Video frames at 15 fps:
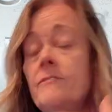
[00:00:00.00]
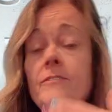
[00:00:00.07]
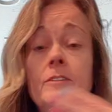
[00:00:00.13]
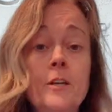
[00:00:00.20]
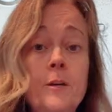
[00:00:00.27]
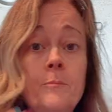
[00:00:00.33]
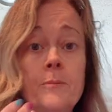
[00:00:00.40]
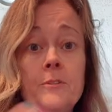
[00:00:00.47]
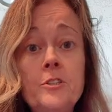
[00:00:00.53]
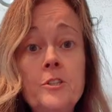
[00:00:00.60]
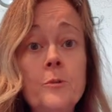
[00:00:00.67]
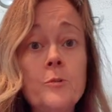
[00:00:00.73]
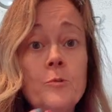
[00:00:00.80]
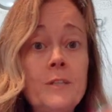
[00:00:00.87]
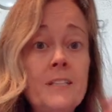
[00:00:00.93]
Flip
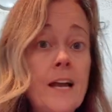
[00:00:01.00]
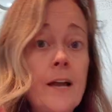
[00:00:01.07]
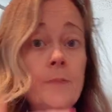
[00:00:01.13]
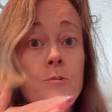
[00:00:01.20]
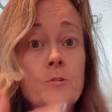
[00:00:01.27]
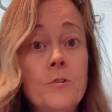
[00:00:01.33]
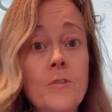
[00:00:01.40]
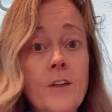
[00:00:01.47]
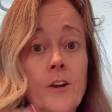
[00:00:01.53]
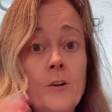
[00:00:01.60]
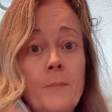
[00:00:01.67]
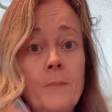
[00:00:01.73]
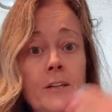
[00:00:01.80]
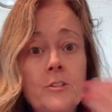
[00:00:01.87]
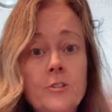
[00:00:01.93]
2 or 3 times through there
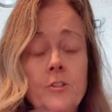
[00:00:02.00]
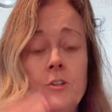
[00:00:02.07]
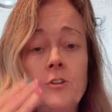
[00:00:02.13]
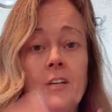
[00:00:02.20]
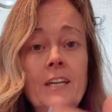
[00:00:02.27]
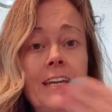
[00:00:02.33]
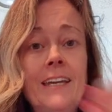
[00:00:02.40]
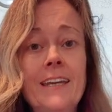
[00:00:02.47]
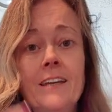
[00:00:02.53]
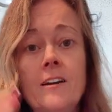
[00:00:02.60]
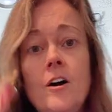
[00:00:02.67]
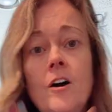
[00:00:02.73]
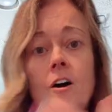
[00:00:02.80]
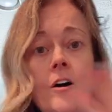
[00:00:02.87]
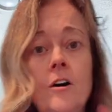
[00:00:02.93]
to make sure you're getting it
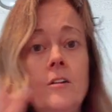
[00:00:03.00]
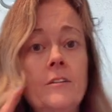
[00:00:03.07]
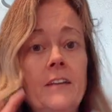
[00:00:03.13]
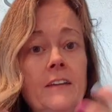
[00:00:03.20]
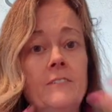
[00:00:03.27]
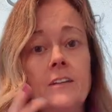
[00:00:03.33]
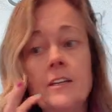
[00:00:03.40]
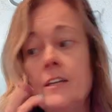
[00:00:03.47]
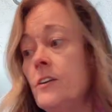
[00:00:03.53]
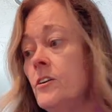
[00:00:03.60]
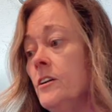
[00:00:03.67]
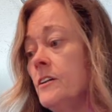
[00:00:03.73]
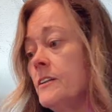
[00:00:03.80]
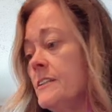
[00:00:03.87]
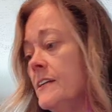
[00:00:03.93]
all evenly
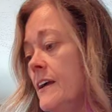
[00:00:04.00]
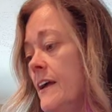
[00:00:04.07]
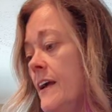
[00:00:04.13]
cooked.